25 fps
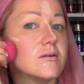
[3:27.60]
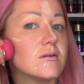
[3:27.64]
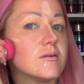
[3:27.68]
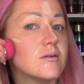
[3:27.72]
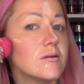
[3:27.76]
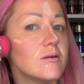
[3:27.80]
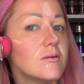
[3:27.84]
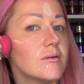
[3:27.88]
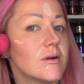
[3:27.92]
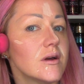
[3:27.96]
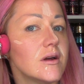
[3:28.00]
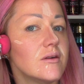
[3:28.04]

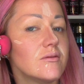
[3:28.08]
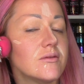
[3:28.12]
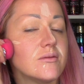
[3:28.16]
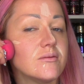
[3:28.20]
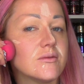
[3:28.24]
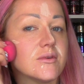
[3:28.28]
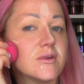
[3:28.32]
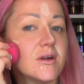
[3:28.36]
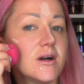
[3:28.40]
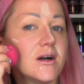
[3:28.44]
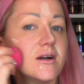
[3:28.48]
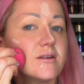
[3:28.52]
So I'm going
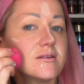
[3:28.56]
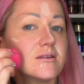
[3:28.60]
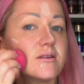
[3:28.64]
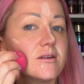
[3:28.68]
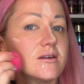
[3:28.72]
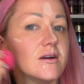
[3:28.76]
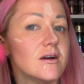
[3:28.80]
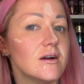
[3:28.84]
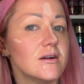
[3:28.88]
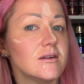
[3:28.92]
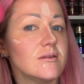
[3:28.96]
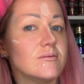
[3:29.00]
from side to
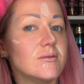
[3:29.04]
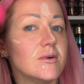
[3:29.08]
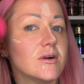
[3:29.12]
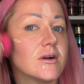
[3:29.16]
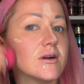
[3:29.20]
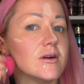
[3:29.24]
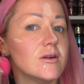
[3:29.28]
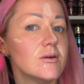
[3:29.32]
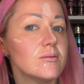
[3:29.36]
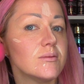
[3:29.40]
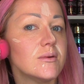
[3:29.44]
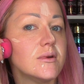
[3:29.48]
side. I'm
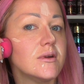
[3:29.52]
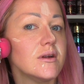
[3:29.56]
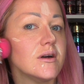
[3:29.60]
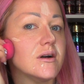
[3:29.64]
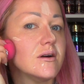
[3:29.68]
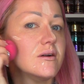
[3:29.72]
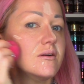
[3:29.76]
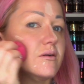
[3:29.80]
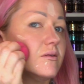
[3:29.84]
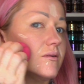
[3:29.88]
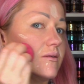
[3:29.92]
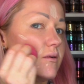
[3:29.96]
not going up and
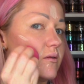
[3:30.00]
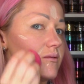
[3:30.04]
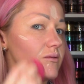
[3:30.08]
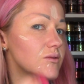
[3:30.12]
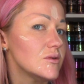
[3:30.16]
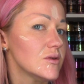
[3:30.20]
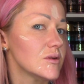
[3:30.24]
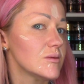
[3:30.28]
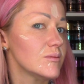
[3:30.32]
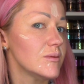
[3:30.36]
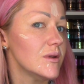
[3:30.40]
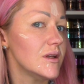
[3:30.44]
down,
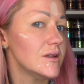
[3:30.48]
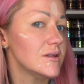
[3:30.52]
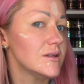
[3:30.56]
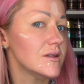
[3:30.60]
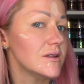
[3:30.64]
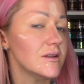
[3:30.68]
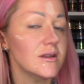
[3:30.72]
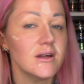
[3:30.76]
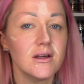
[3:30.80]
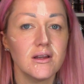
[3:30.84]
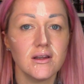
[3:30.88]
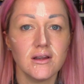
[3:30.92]
just
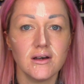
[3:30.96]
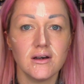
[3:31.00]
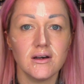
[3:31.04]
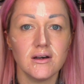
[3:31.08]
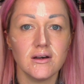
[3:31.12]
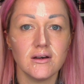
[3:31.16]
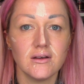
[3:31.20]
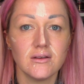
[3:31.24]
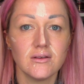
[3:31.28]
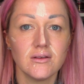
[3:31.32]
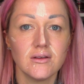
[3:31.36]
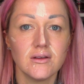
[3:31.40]
blending that like
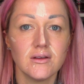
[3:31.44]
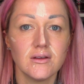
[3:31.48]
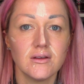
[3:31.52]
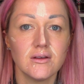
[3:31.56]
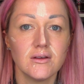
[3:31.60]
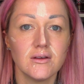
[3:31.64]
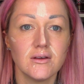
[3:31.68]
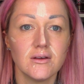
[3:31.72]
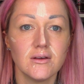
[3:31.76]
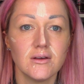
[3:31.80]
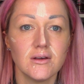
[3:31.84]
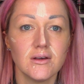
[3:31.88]
that
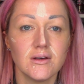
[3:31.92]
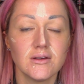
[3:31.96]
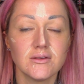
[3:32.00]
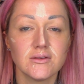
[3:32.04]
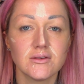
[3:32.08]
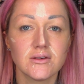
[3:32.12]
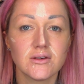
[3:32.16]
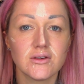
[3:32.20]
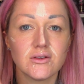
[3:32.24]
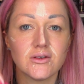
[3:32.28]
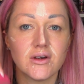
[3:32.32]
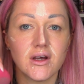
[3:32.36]

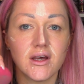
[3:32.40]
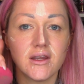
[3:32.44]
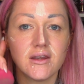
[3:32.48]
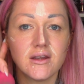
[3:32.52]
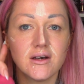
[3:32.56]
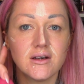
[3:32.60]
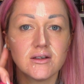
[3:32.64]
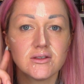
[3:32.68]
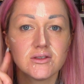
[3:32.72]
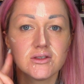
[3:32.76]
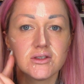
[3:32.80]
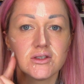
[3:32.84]
to create
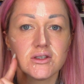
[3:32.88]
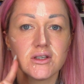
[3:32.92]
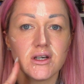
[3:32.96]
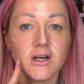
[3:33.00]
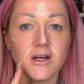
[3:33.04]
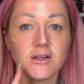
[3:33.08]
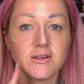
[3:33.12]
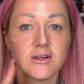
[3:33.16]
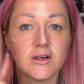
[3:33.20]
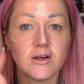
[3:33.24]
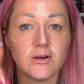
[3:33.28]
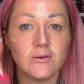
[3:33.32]
that
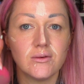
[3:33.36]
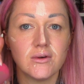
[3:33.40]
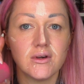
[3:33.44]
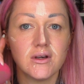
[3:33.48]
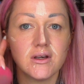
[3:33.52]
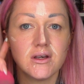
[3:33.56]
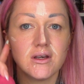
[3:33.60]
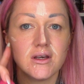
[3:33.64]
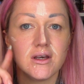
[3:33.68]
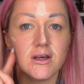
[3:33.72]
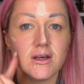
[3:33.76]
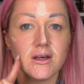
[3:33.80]
shadow
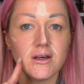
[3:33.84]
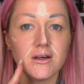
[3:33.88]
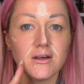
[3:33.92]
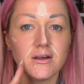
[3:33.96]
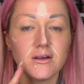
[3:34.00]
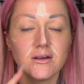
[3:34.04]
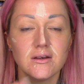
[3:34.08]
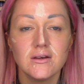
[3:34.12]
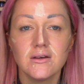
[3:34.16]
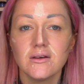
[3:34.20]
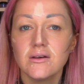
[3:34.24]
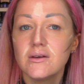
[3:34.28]
here.
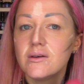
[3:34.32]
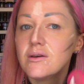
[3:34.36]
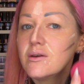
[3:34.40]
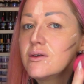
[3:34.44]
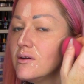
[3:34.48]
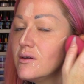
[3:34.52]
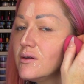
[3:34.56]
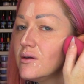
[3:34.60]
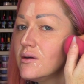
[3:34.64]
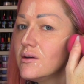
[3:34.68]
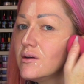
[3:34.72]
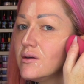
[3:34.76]

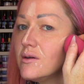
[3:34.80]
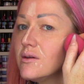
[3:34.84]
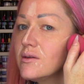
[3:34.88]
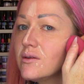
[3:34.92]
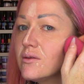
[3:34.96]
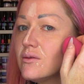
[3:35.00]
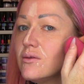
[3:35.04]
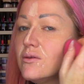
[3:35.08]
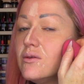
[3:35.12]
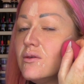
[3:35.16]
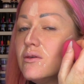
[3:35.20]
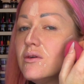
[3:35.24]

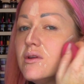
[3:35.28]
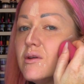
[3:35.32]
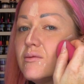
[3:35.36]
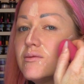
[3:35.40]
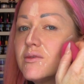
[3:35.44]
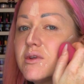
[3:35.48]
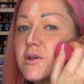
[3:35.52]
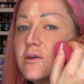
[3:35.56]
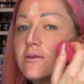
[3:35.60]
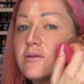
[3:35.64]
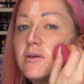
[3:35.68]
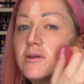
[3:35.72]
So all
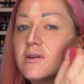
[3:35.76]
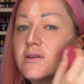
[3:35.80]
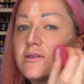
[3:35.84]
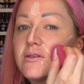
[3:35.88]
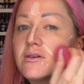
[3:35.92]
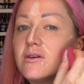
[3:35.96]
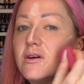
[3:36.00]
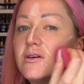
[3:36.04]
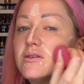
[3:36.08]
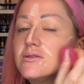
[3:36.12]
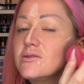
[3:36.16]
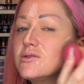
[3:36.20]
I'm doing is
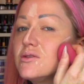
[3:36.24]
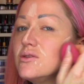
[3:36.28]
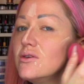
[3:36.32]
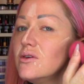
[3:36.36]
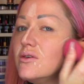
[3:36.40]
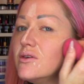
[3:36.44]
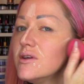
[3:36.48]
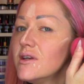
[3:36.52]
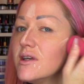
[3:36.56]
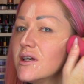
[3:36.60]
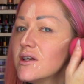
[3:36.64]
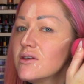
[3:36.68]

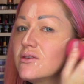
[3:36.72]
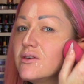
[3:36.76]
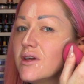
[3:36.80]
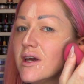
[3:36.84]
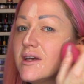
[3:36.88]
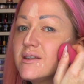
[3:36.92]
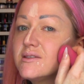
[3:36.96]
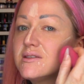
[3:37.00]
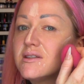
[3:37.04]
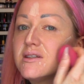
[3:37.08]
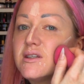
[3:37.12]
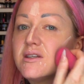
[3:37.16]
contouring and
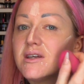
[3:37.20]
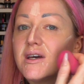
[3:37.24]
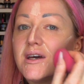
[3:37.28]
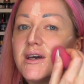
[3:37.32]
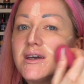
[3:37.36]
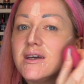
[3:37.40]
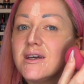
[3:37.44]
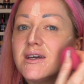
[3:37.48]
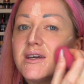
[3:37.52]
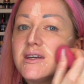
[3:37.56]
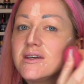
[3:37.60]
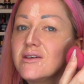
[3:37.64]
creating
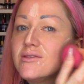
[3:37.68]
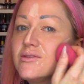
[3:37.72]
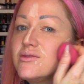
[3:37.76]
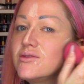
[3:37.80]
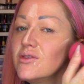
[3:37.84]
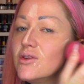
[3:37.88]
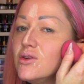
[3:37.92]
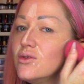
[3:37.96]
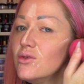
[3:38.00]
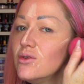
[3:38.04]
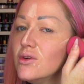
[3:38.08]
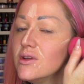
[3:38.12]
a
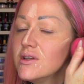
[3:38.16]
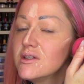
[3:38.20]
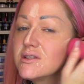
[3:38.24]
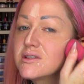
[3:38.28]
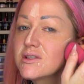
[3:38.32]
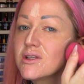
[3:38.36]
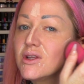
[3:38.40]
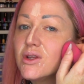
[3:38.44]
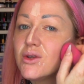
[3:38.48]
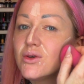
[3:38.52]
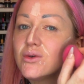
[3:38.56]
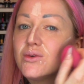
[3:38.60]

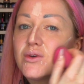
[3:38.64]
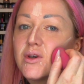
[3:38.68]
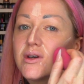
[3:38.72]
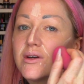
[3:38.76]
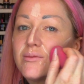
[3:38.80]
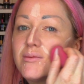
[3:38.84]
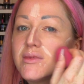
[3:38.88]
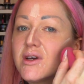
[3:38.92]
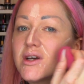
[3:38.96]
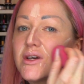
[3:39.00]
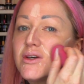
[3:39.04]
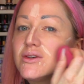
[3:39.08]
flawless look,
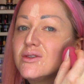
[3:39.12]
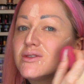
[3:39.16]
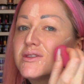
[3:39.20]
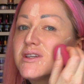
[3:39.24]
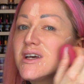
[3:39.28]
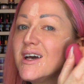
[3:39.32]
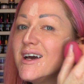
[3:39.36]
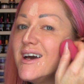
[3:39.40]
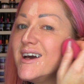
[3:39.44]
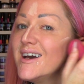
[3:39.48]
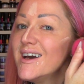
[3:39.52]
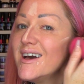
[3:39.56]
because
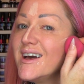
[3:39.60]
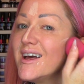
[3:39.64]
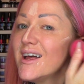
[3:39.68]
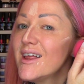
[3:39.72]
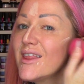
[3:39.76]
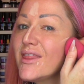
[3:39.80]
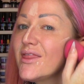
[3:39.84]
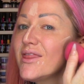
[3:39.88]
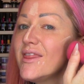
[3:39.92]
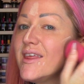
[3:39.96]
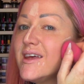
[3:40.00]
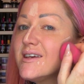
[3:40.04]

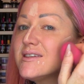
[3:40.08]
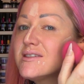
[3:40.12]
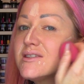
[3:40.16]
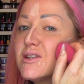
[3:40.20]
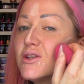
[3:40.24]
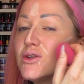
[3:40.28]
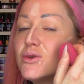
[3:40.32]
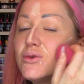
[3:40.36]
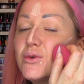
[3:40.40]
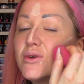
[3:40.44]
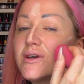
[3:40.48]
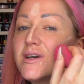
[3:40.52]
this
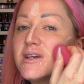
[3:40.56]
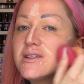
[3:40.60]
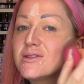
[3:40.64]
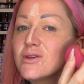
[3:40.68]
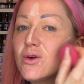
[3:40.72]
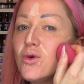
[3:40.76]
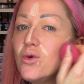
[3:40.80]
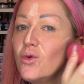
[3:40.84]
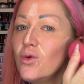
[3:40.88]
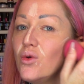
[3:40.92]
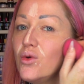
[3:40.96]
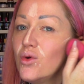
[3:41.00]
look is
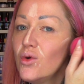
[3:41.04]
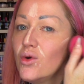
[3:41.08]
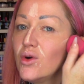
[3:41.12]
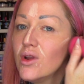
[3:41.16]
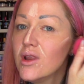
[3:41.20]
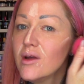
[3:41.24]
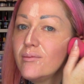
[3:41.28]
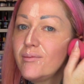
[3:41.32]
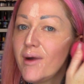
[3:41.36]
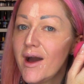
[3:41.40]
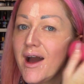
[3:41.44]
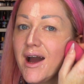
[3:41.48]

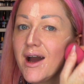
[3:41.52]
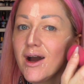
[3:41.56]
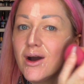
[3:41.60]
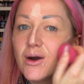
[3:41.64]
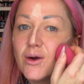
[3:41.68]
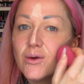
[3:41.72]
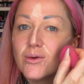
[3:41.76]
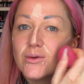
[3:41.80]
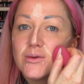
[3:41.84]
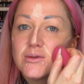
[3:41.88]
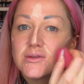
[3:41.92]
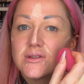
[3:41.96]
all
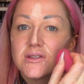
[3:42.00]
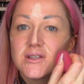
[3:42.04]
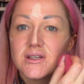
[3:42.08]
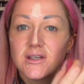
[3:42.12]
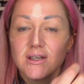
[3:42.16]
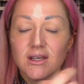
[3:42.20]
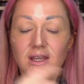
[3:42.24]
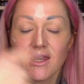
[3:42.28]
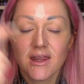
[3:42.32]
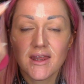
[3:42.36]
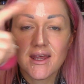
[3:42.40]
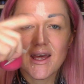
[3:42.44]
about
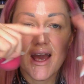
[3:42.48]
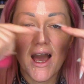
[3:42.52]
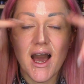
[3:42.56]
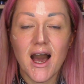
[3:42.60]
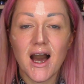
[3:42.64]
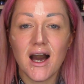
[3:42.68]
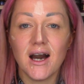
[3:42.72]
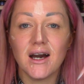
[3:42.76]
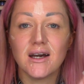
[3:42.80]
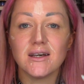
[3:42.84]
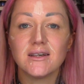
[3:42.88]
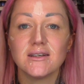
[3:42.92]
the
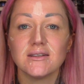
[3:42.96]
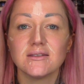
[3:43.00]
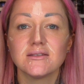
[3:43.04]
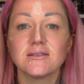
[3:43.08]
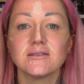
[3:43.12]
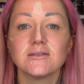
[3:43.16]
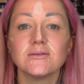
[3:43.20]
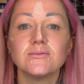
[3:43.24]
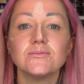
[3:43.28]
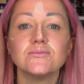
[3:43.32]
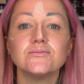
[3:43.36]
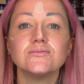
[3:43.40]

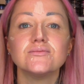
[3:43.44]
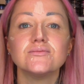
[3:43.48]
eyes.